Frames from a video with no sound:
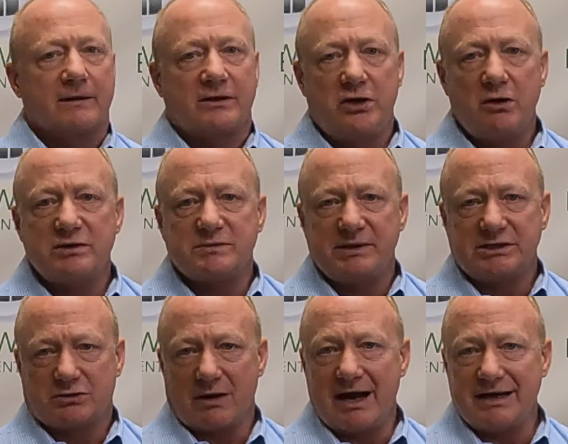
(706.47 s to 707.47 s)
Cuba's
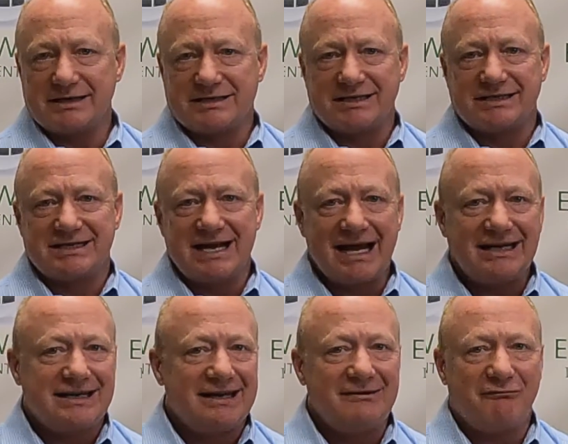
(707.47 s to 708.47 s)
been trying it since
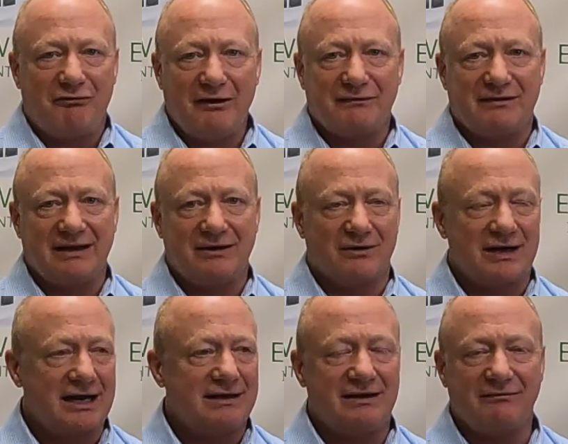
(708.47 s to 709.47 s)
1950 or
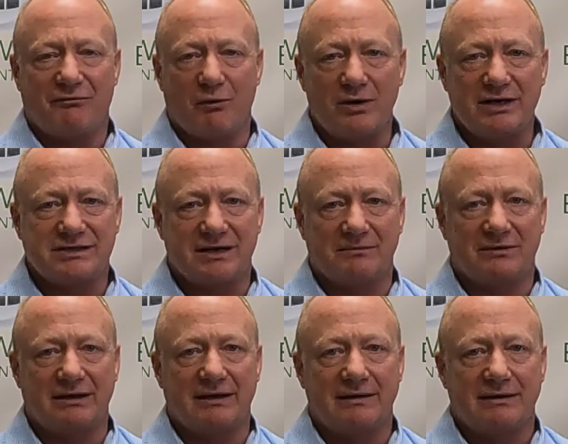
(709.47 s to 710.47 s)
1940
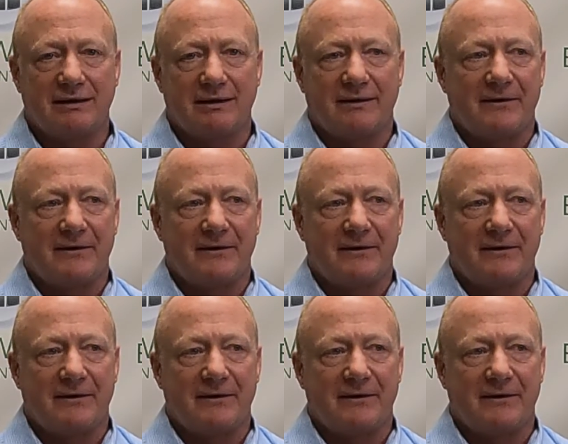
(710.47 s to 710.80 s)
something.